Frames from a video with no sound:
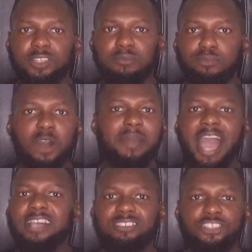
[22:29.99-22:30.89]
and your mom
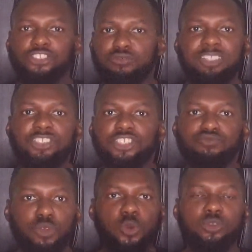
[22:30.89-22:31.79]
has these
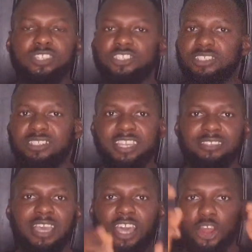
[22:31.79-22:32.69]
stringent rules and
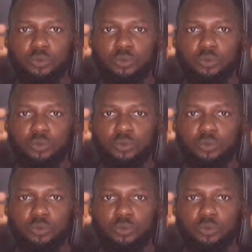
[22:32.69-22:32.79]
she